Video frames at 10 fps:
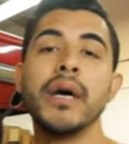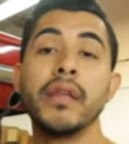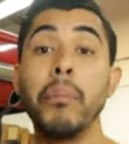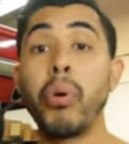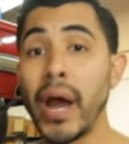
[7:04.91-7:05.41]

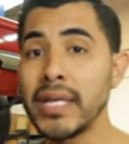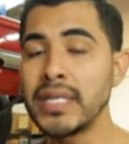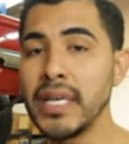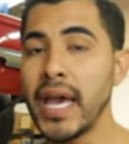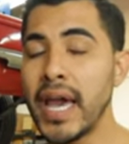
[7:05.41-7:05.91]
The
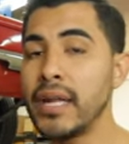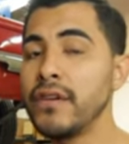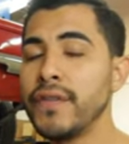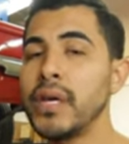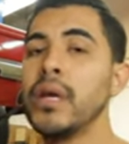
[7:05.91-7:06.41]
pricing end
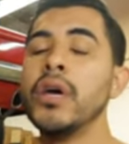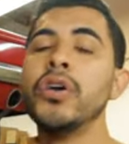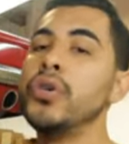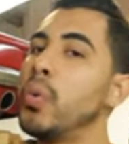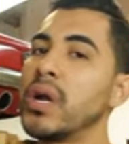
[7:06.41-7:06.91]
of it,
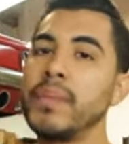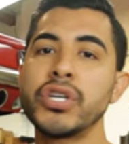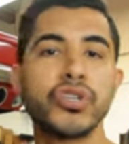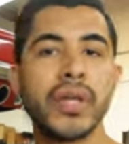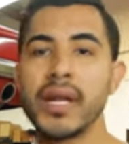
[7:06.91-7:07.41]
you want to make
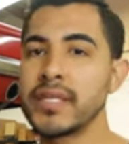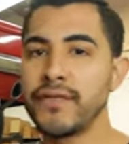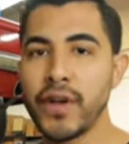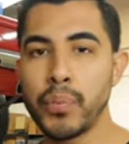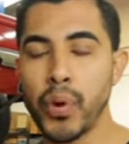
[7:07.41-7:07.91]
sure that it's a
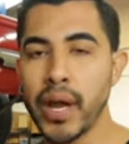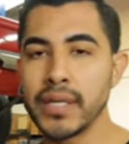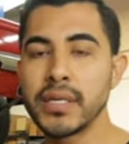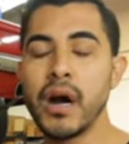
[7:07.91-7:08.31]
fair price.